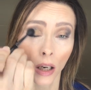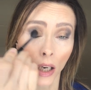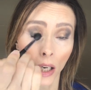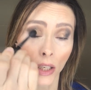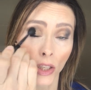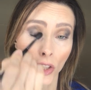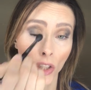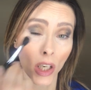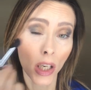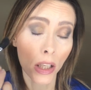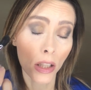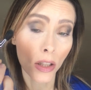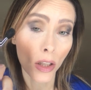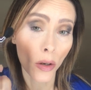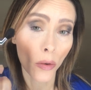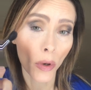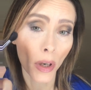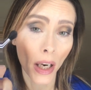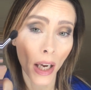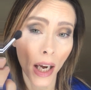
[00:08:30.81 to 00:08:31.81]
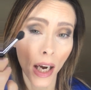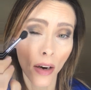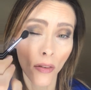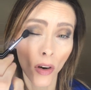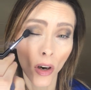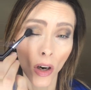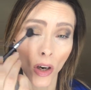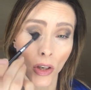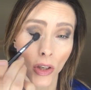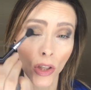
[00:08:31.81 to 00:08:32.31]
I just don't wanna have
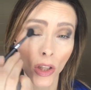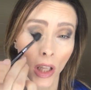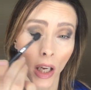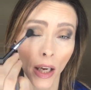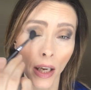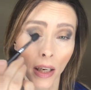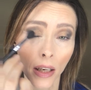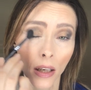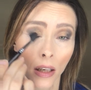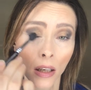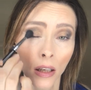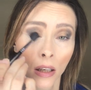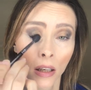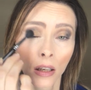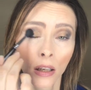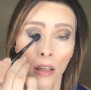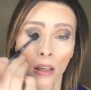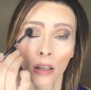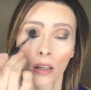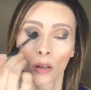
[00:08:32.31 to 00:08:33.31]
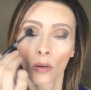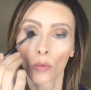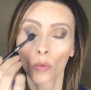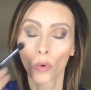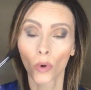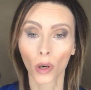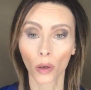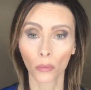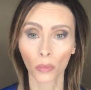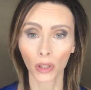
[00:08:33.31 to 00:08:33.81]
a harsh line
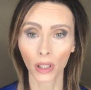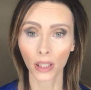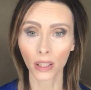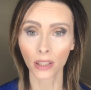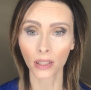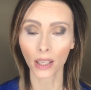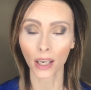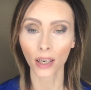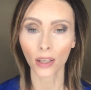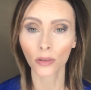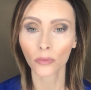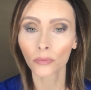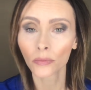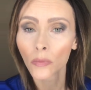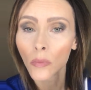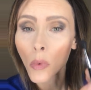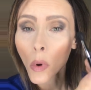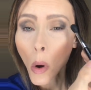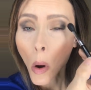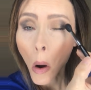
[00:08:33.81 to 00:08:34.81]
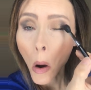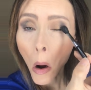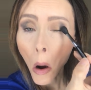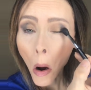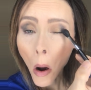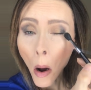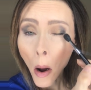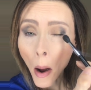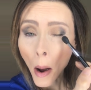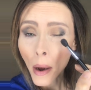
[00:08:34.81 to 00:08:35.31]
where it blends out.
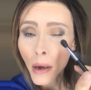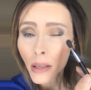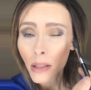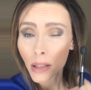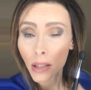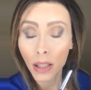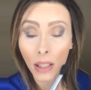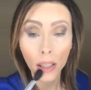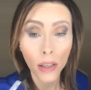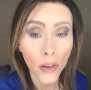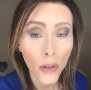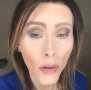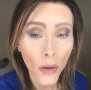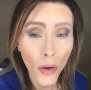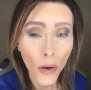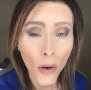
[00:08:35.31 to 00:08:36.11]
See